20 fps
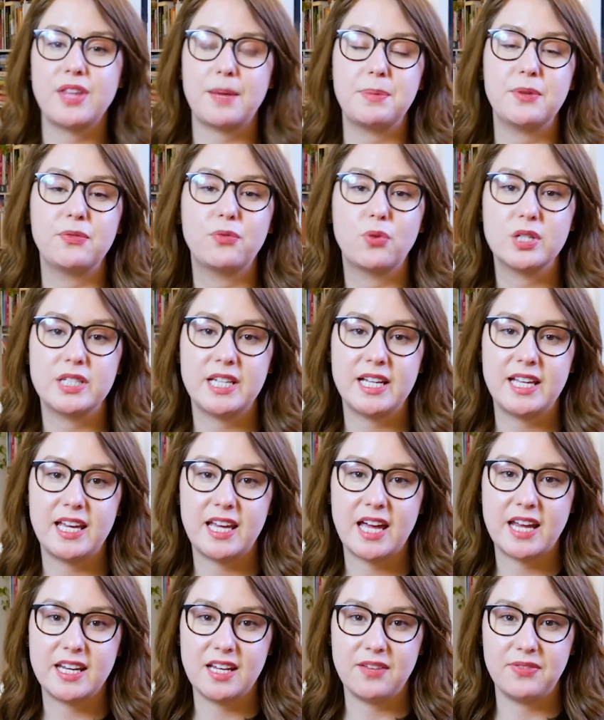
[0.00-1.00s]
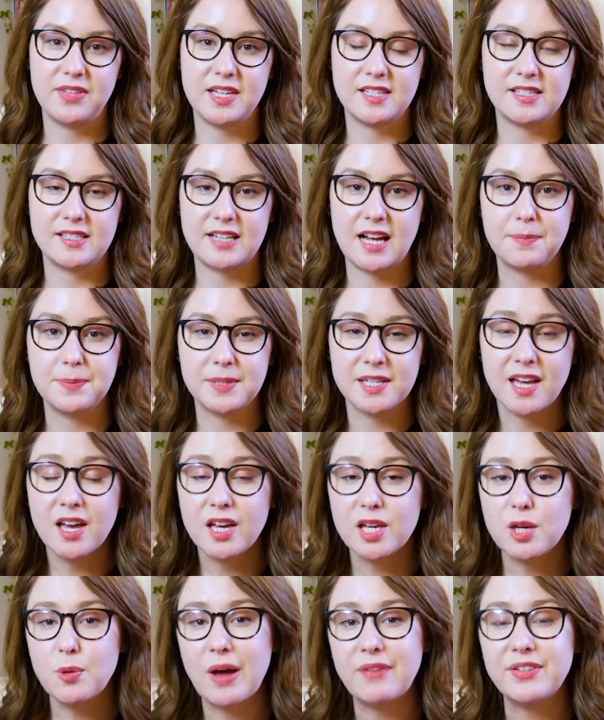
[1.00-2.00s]
that before taking any of these steps,
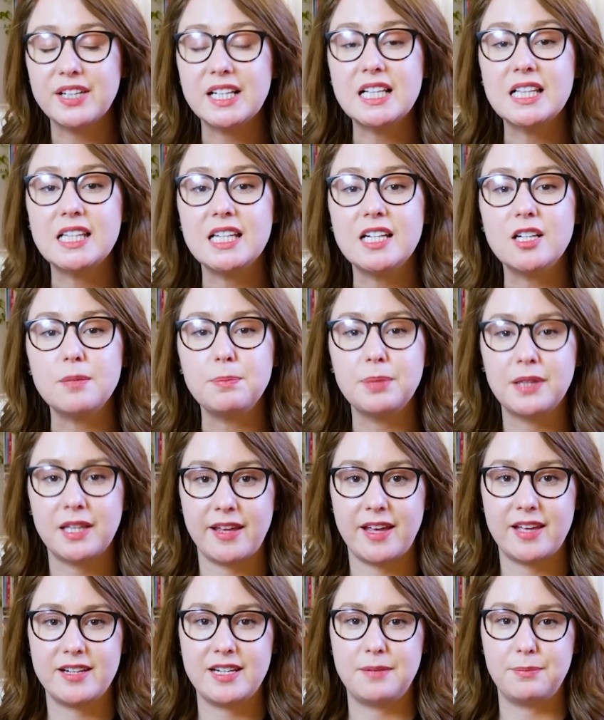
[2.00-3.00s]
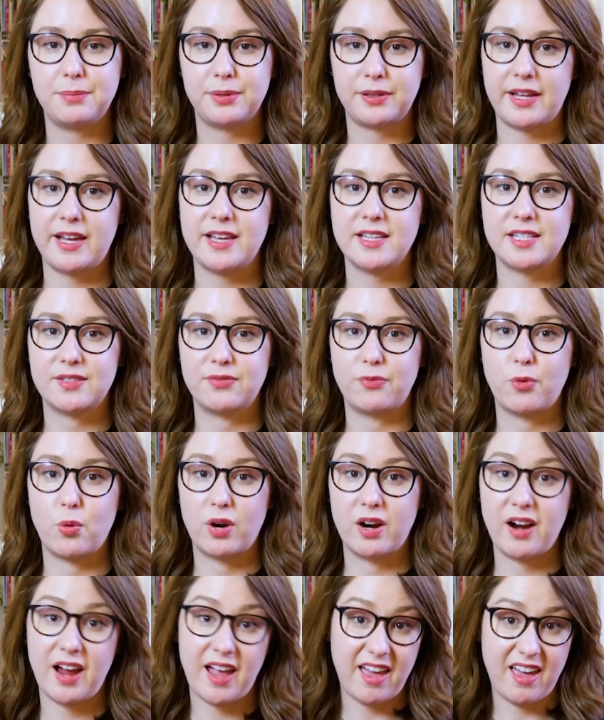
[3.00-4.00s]
you have a clear plan in place
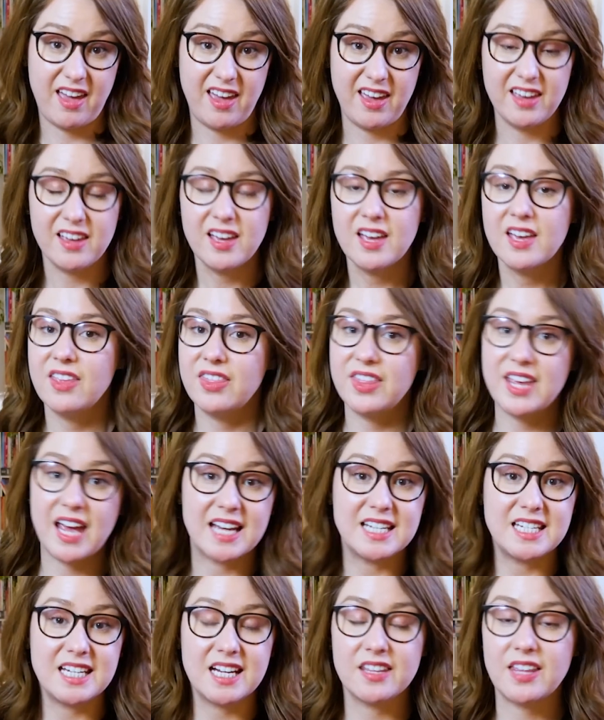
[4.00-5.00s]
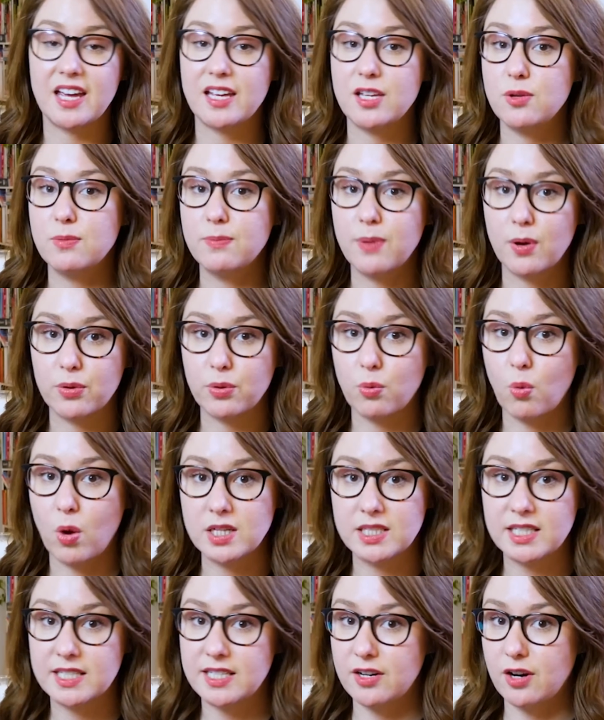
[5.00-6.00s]
for A, the idea that you both
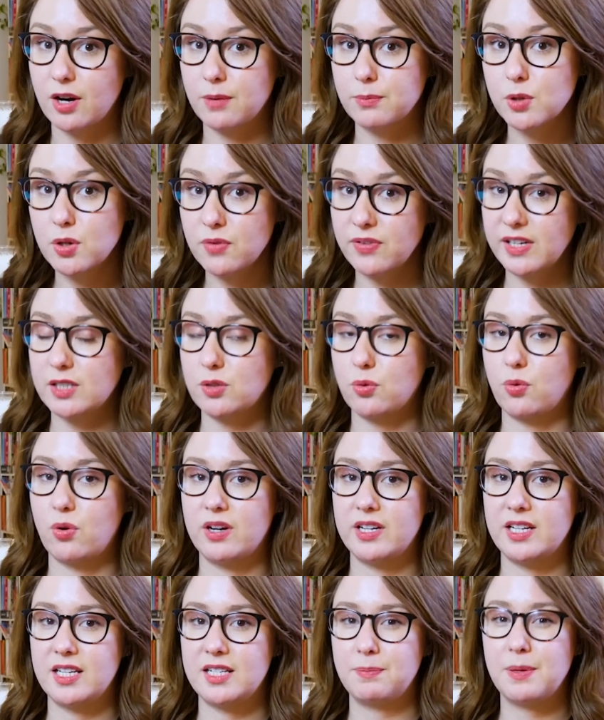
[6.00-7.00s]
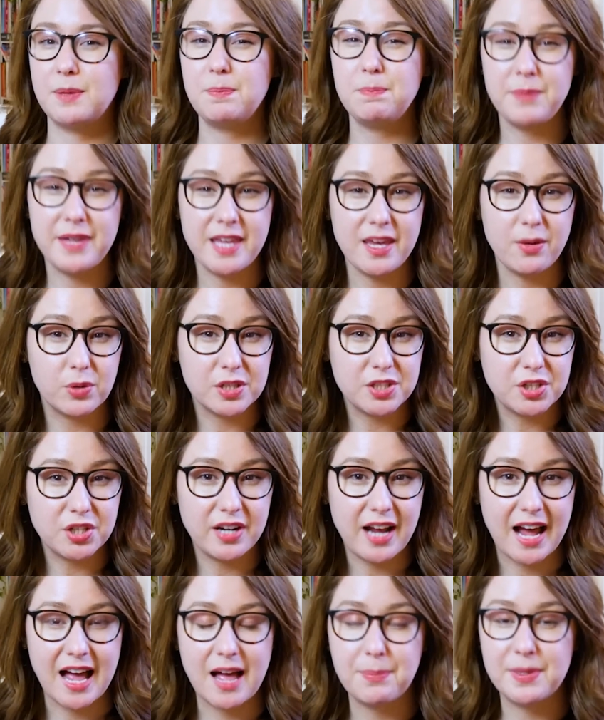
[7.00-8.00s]
want it and are moving toward it, but B, what
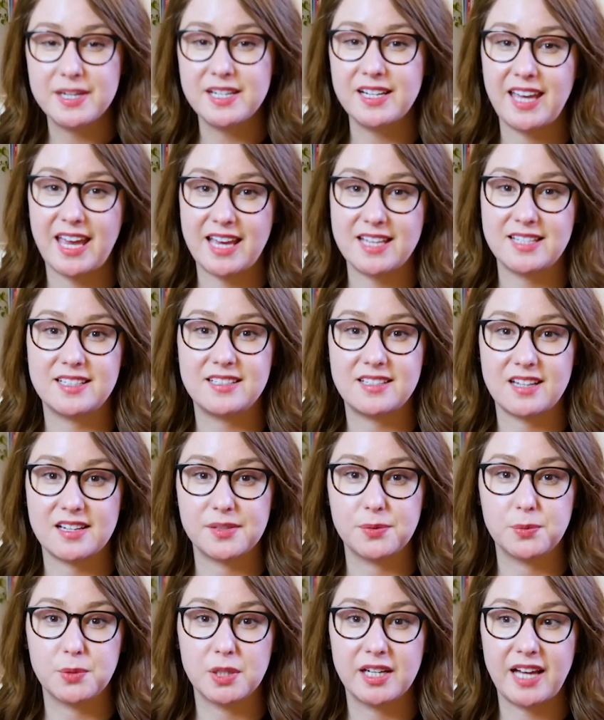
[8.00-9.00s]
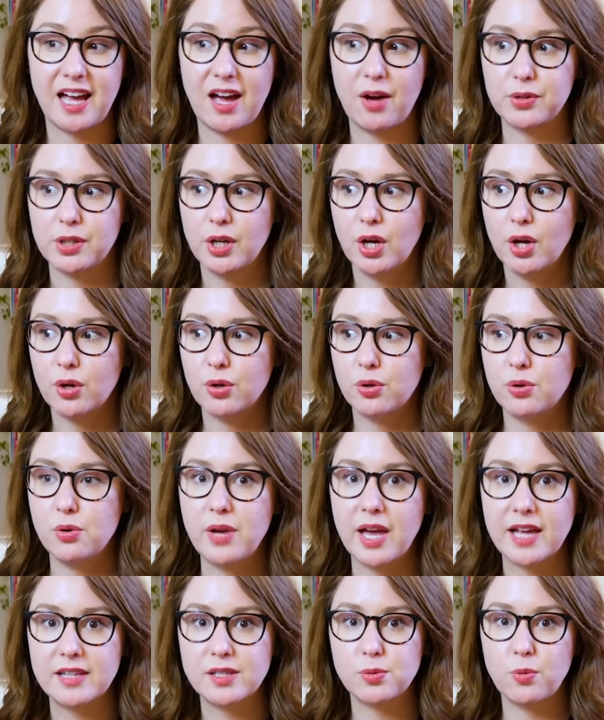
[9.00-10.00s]
should happen in case it doesn't work out. Who
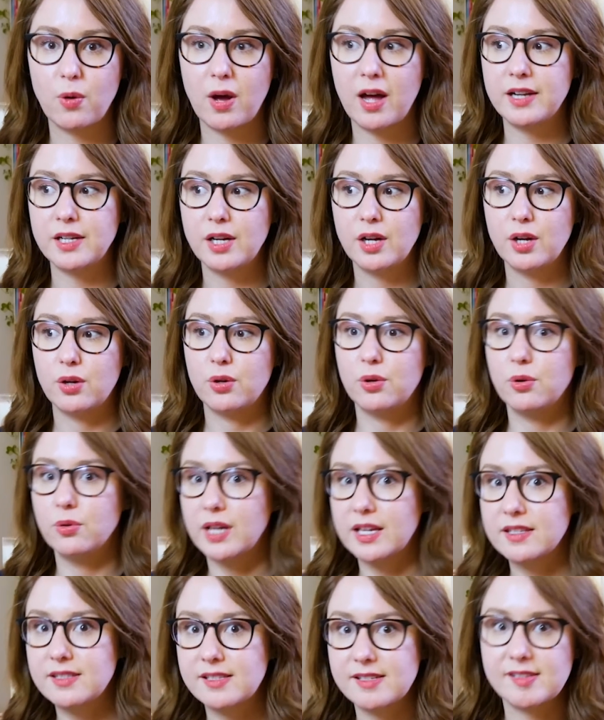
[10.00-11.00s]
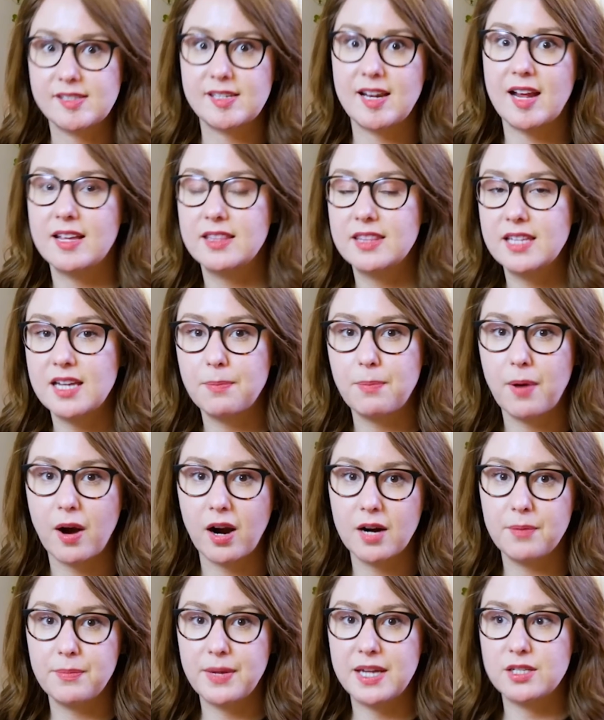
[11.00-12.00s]
gets what? Who gets to stay in the
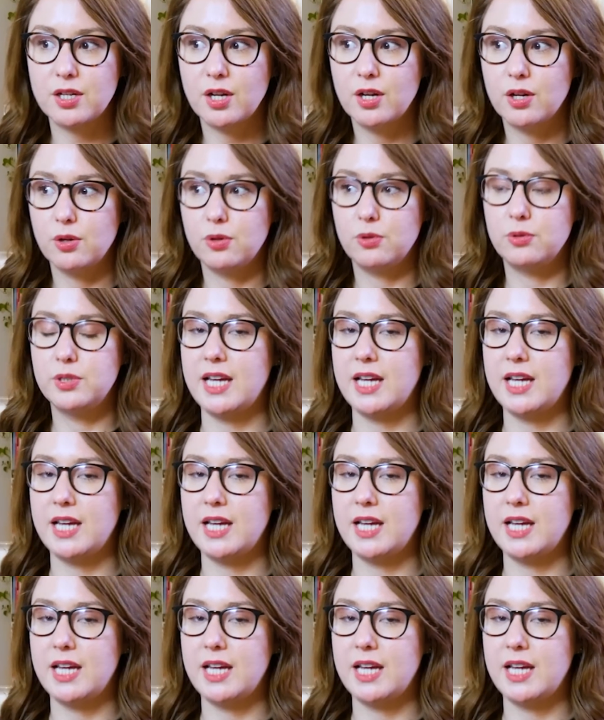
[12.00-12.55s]
apartment? Who